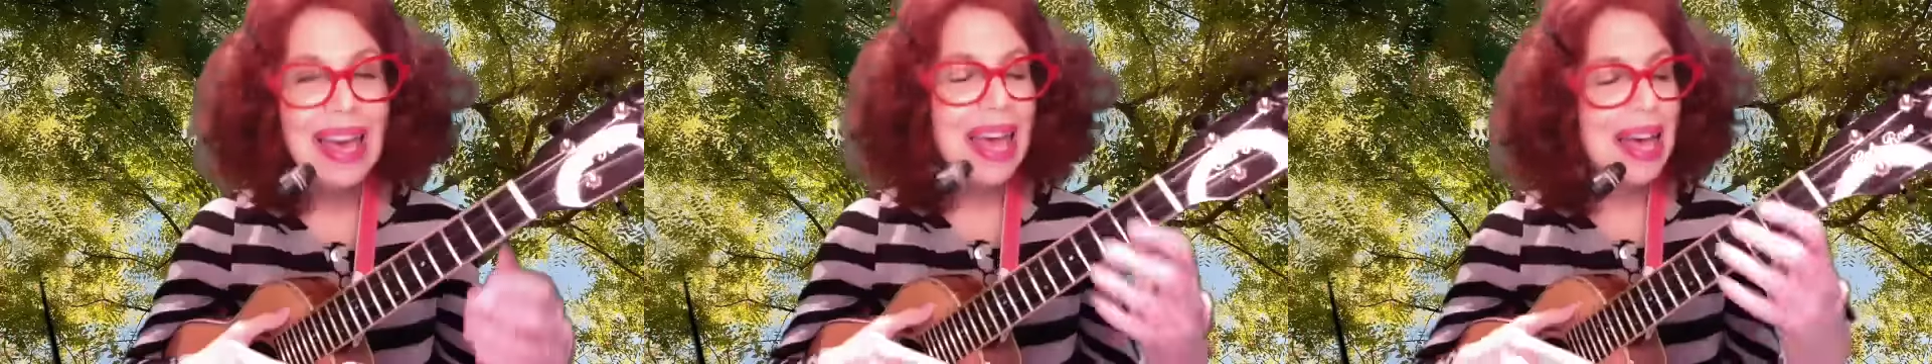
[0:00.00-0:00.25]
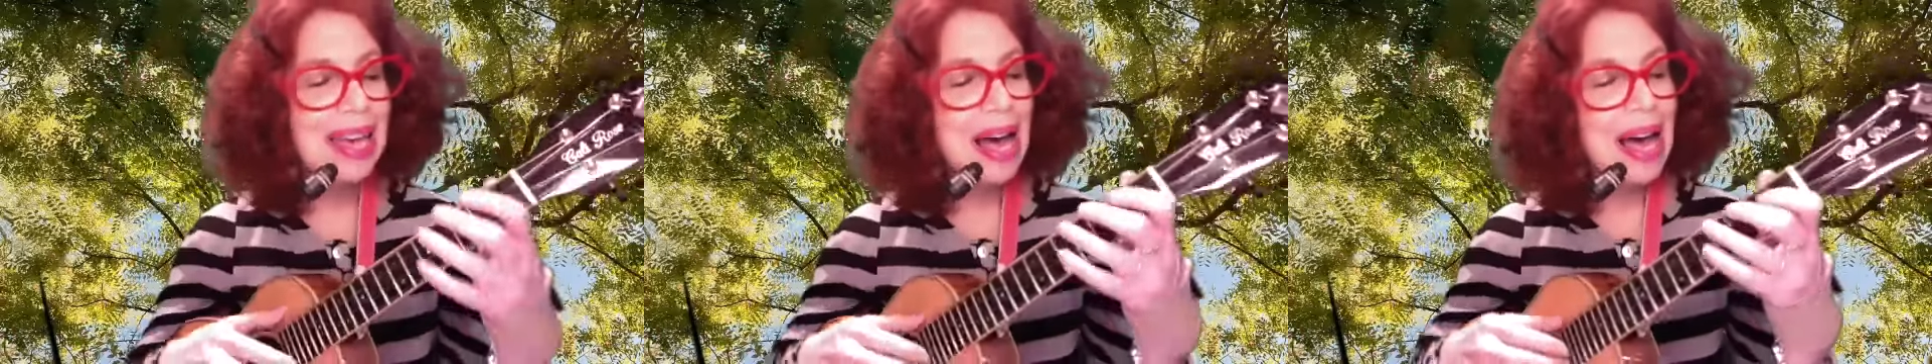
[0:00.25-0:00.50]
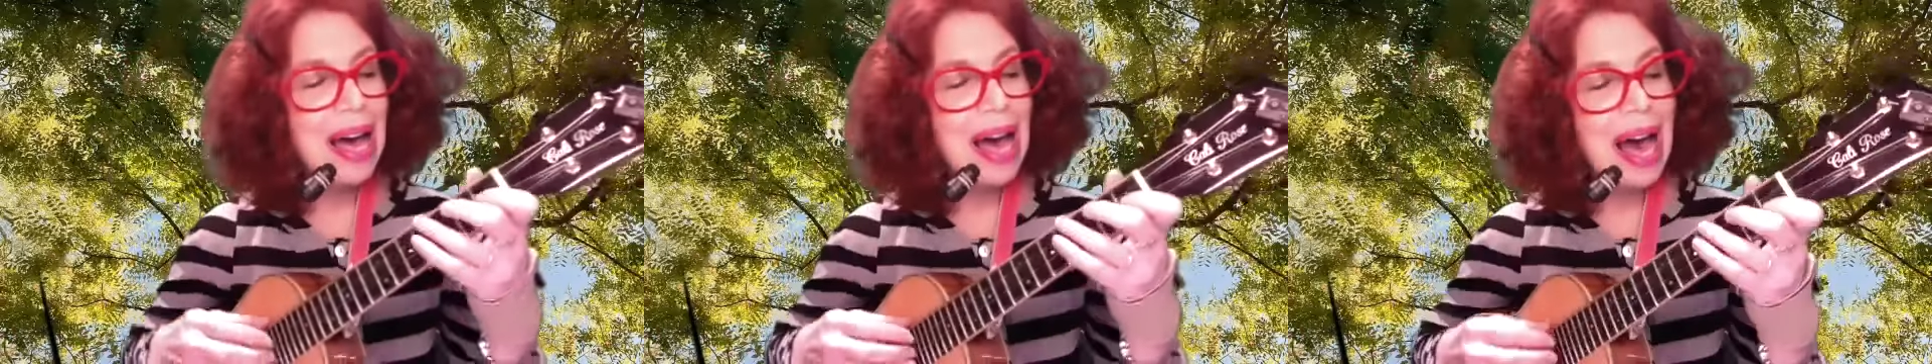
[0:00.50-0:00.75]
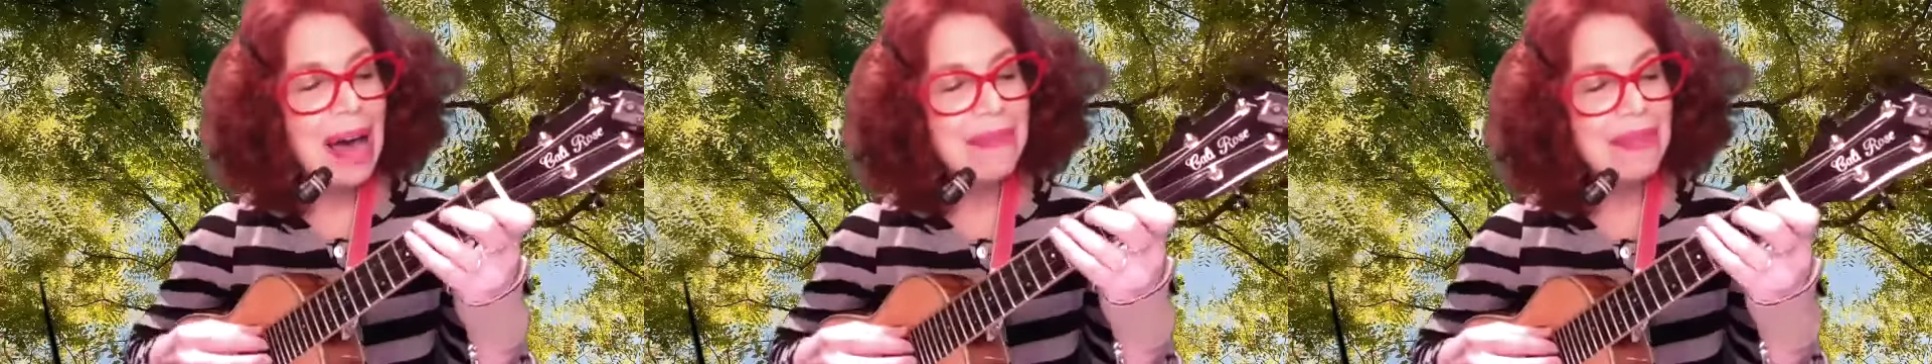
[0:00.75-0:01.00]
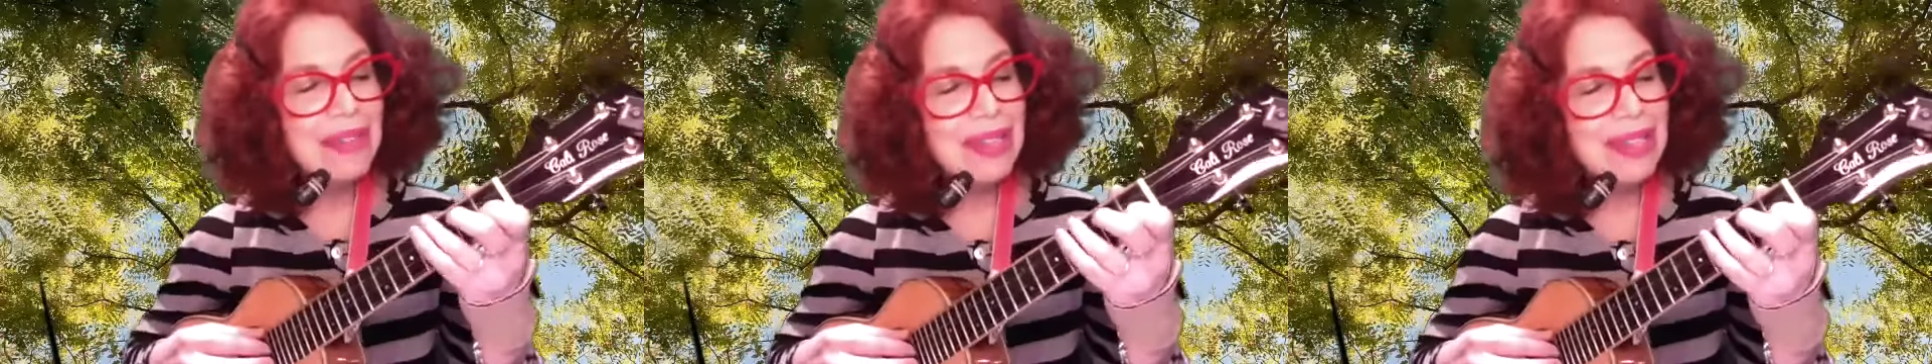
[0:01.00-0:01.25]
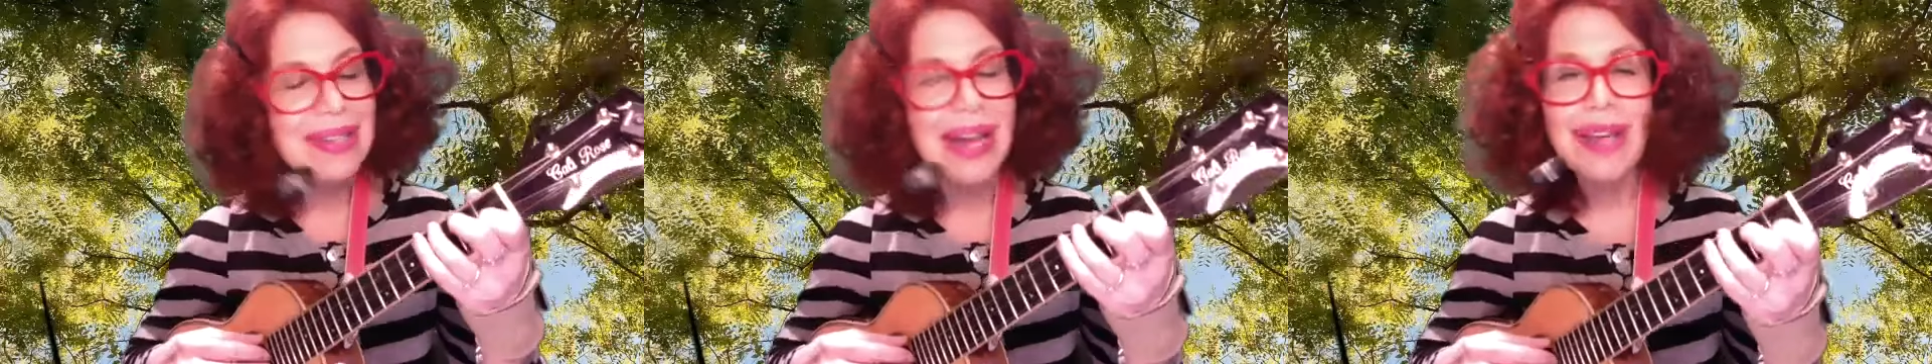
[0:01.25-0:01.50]
and I'm
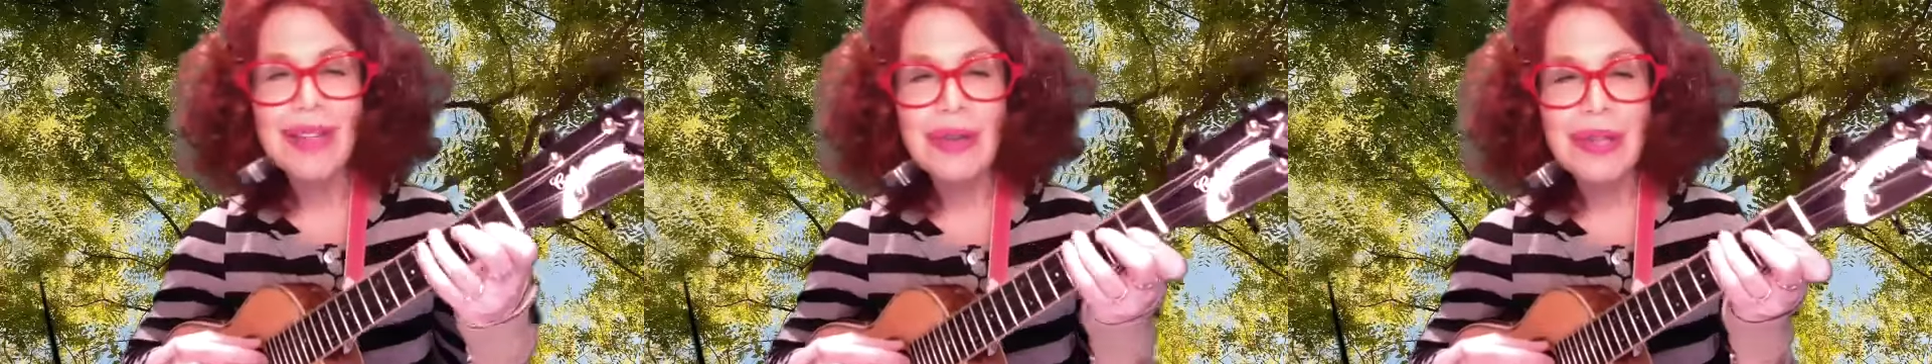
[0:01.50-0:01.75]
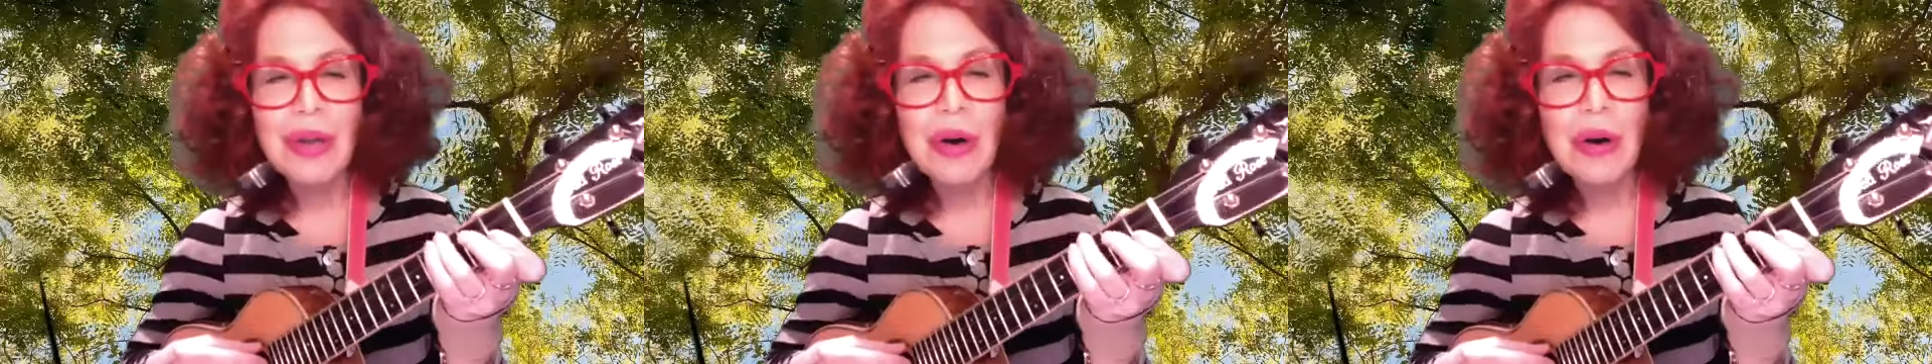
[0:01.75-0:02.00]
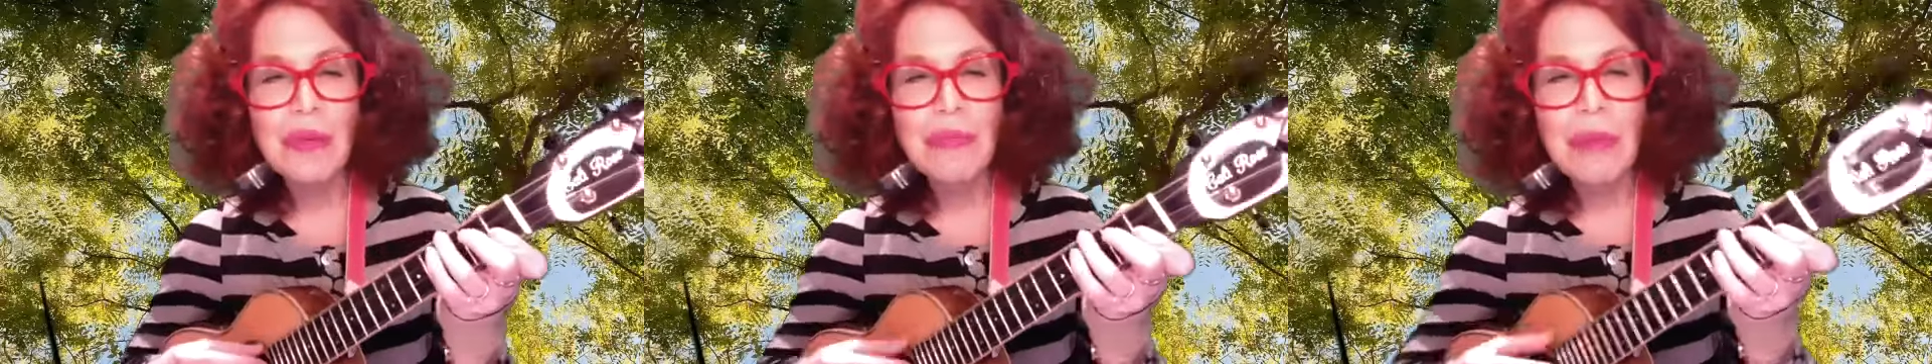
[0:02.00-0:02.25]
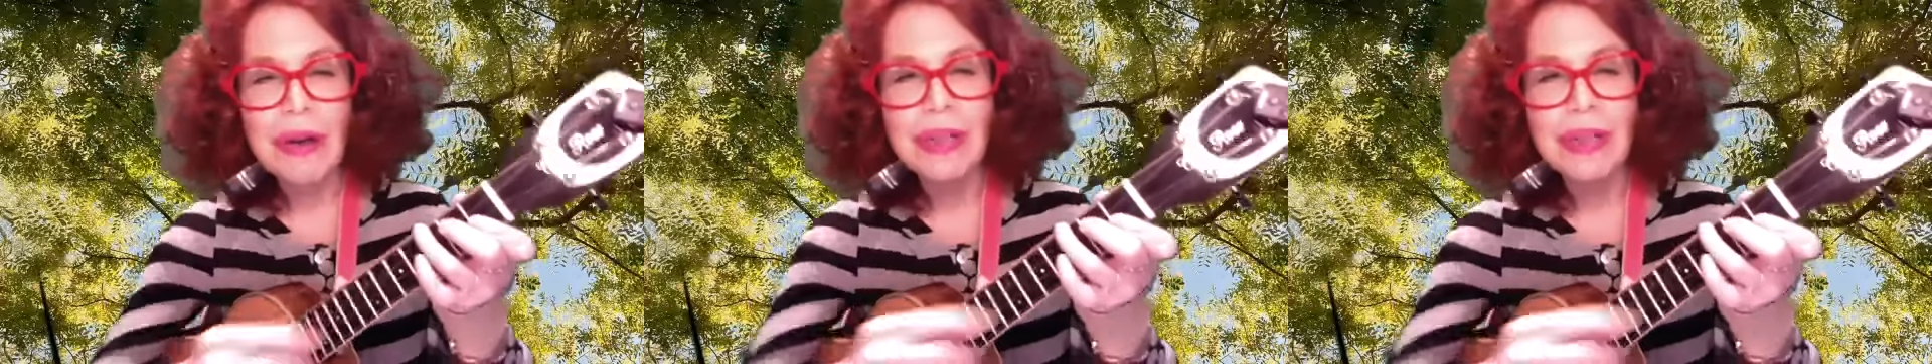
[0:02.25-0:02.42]
just not doing the whole bar.